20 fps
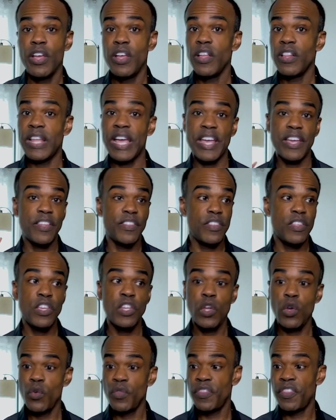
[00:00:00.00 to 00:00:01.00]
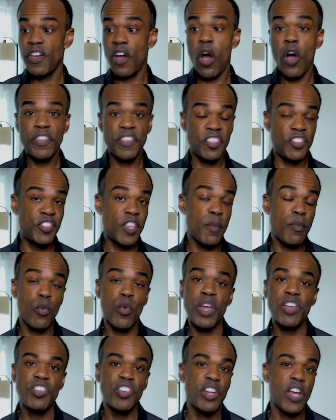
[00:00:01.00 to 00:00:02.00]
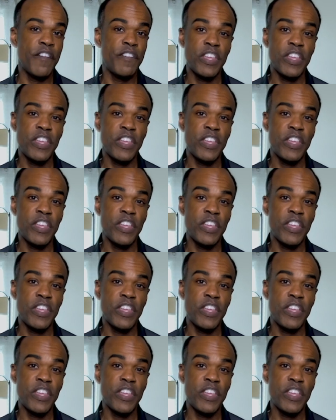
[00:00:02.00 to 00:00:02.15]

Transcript: like, you know, the separation of